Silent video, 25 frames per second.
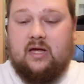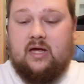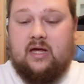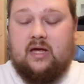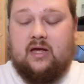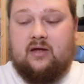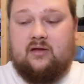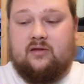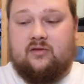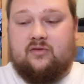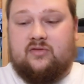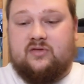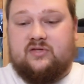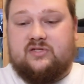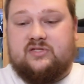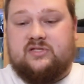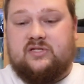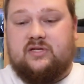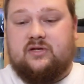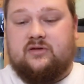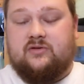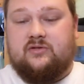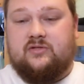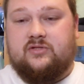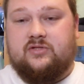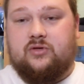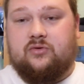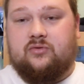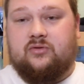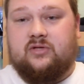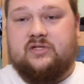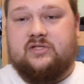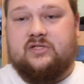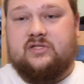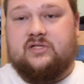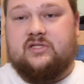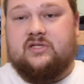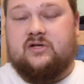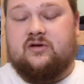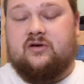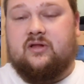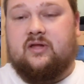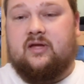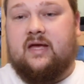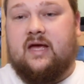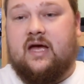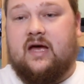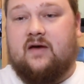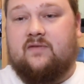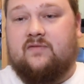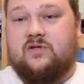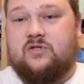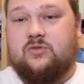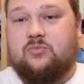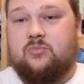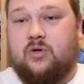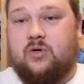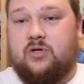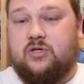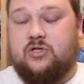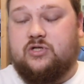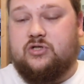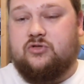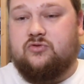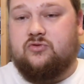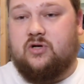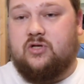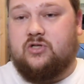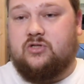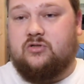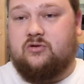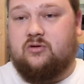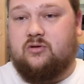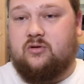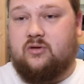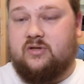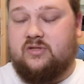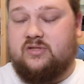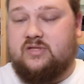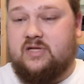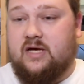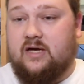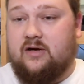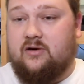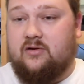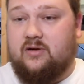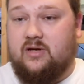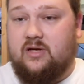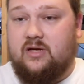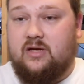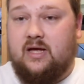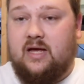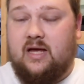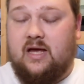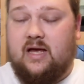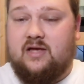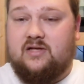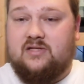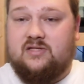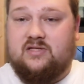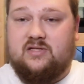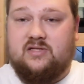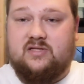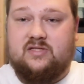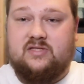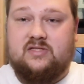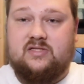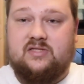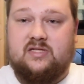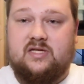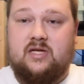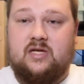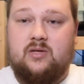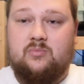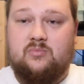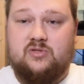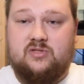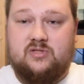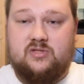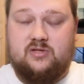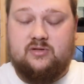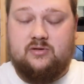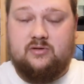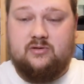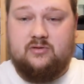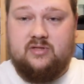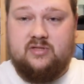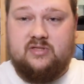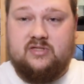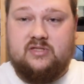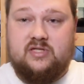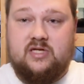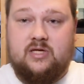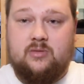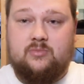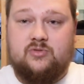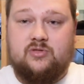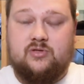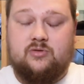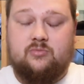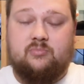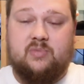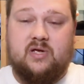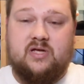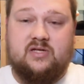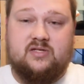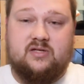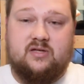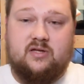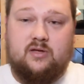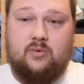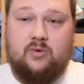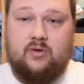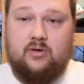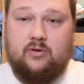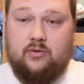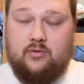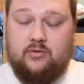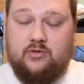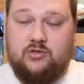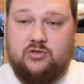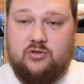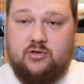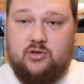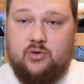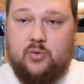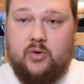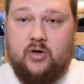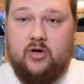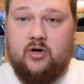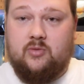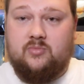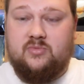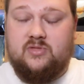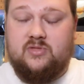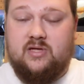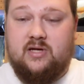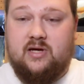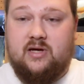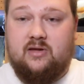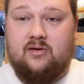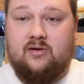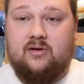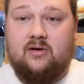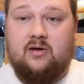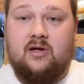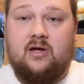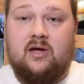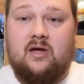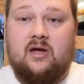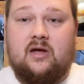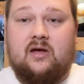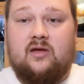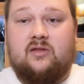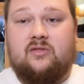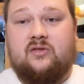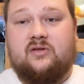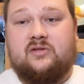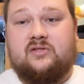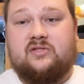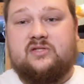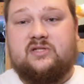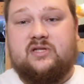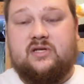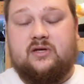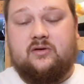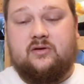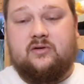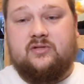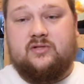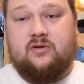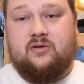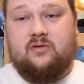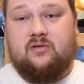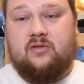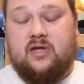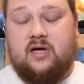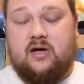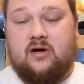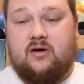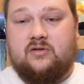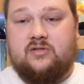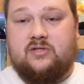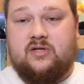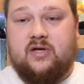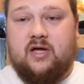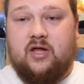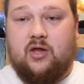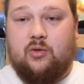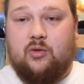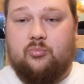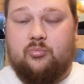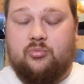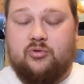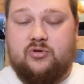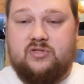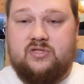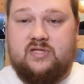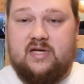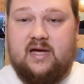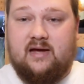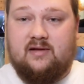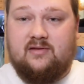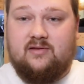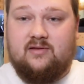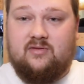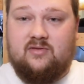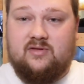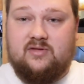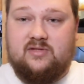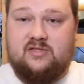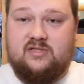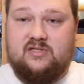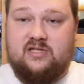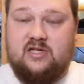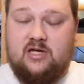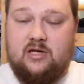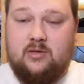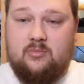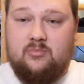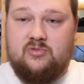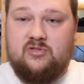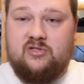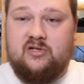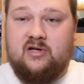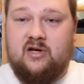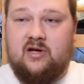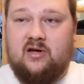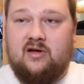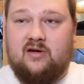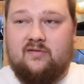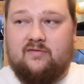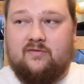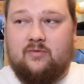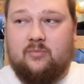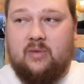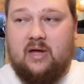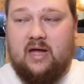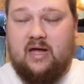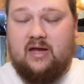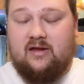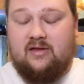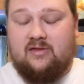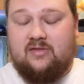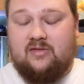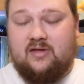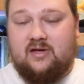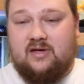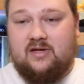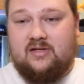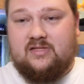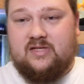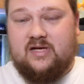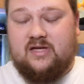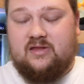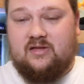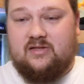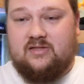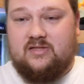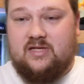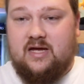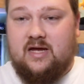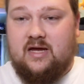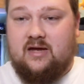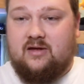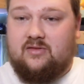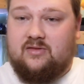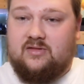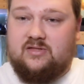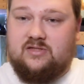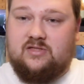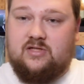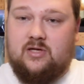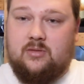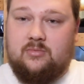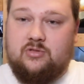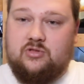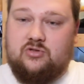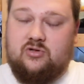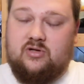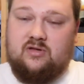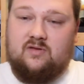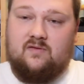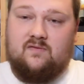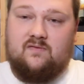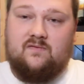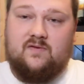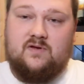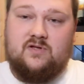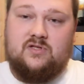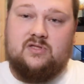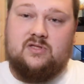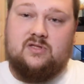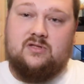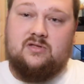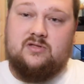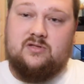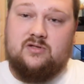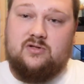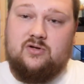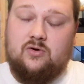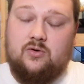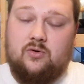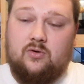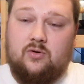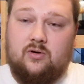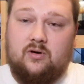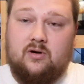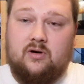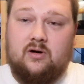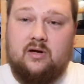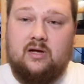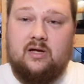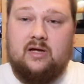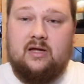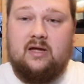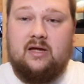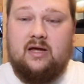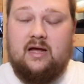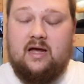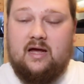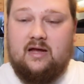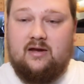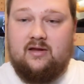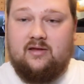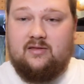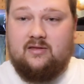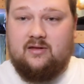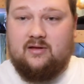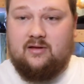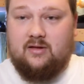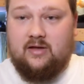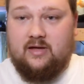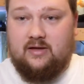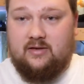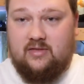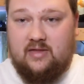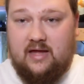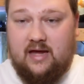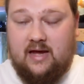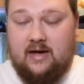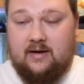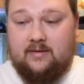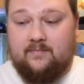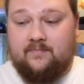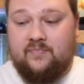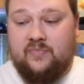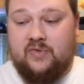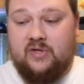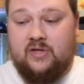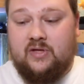And the seals don't necessarily have as much structural integrity as the seams do. The seams are basically what holds your aquarium together. The seals are there to help protect the seams from anything inside the tank, the substrate, the fish, the decor, anything like that.